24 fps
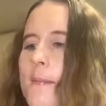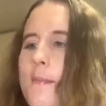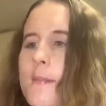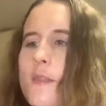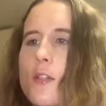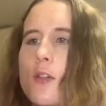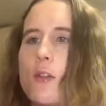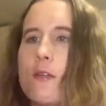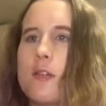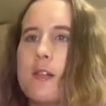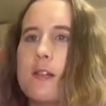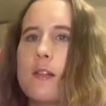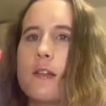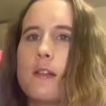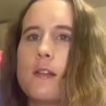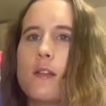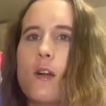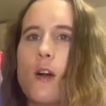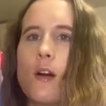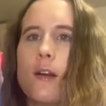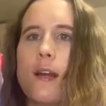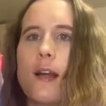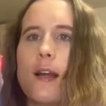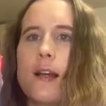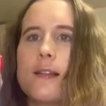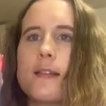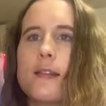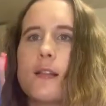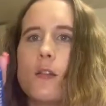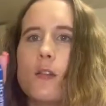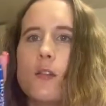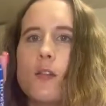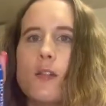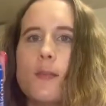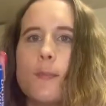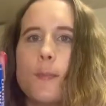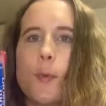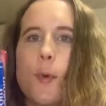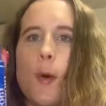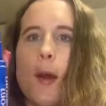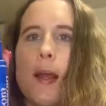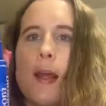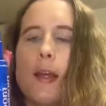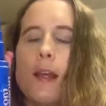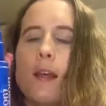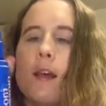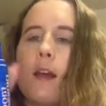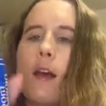So obviously it's got a nice little
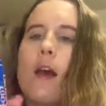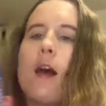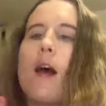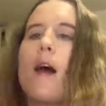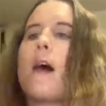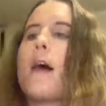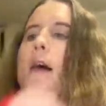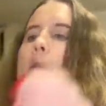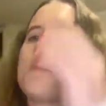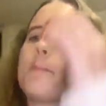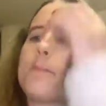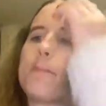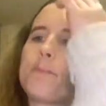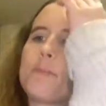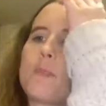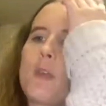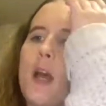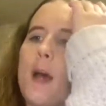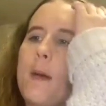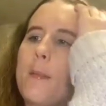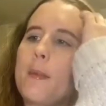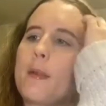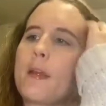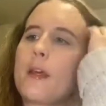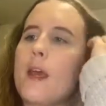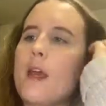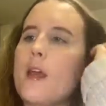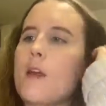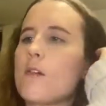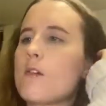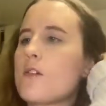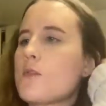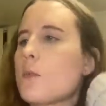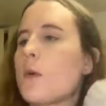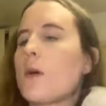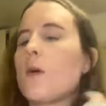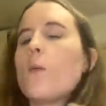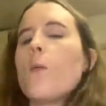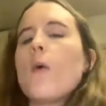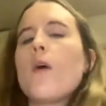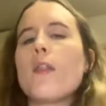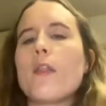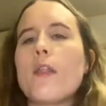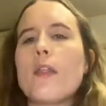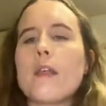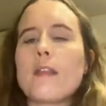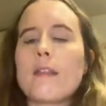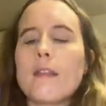spray applicator as well.
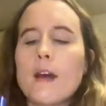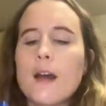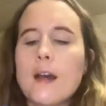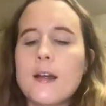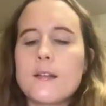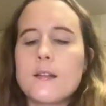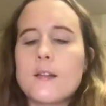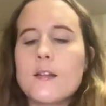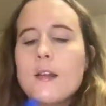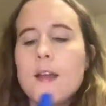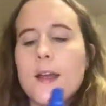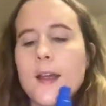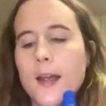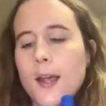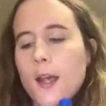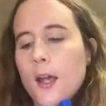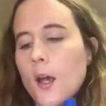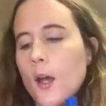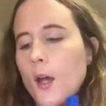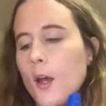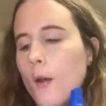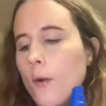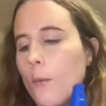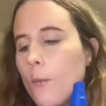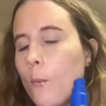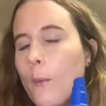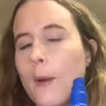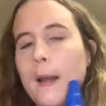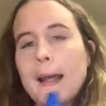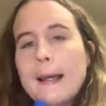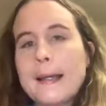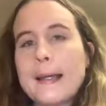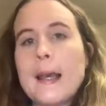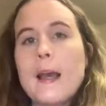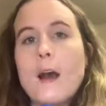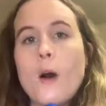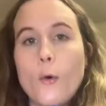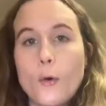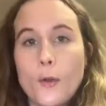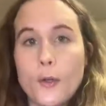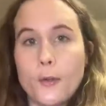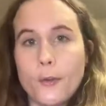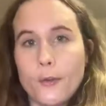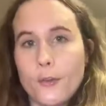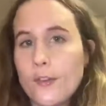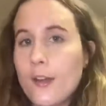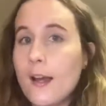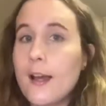One thing that when I get
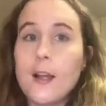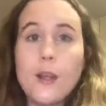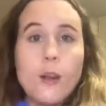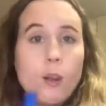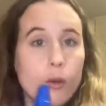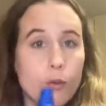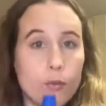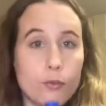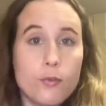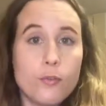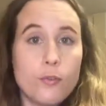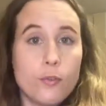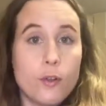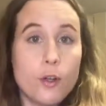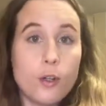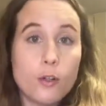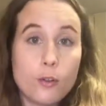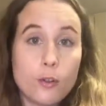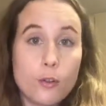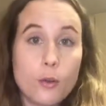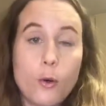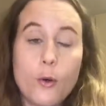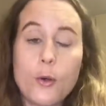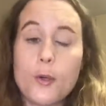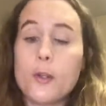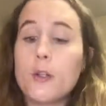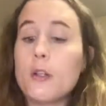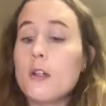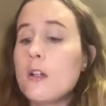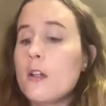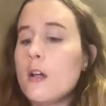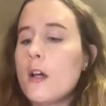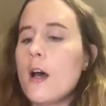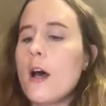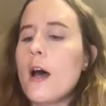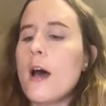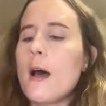oils, I love a good oil.